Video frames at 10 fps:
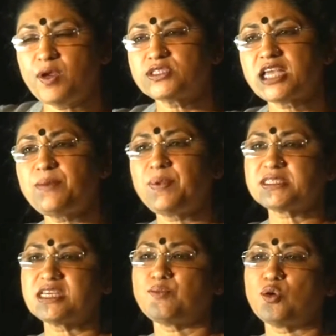Because at
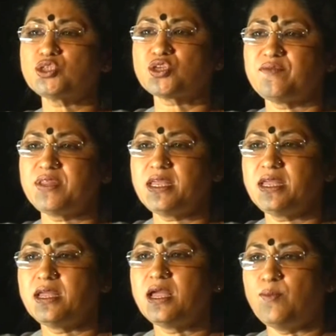present, most of
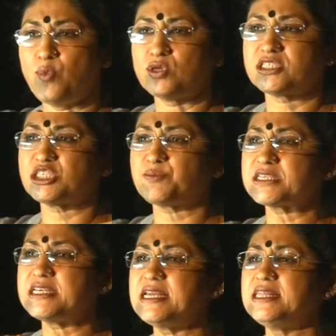the books,
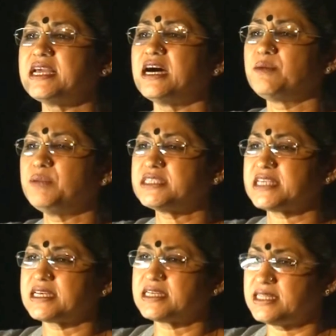especially in the urban
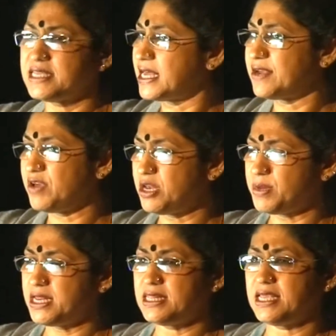sector, they are
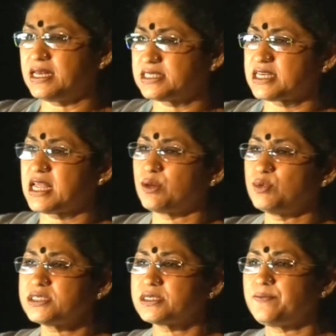available in the English
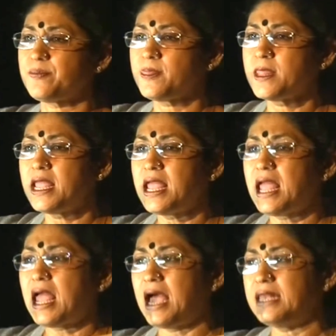language.
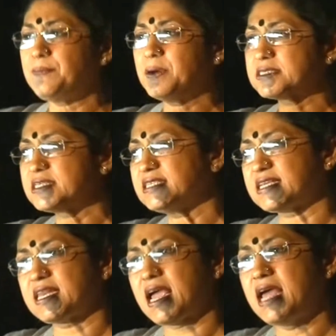And a person
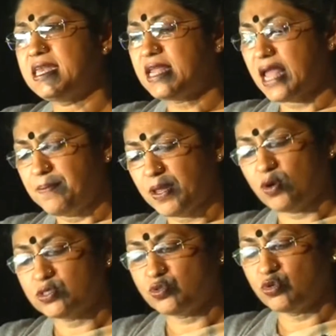is at a handicap
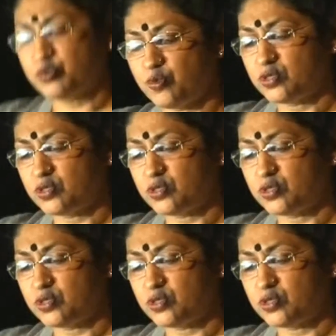because those